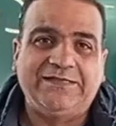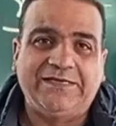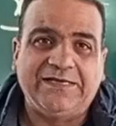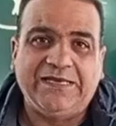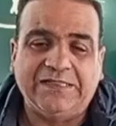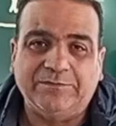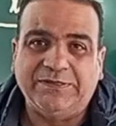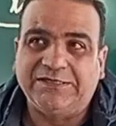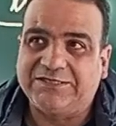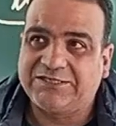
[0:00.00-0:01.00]
the
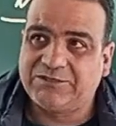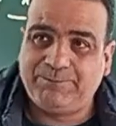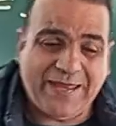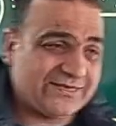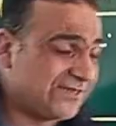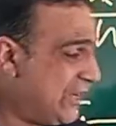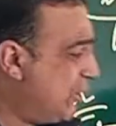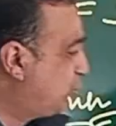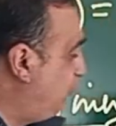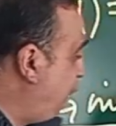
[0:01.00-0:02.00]
Hilbert space.
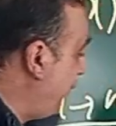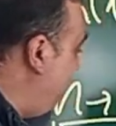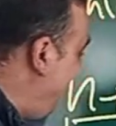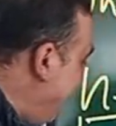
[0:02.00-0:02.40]
So for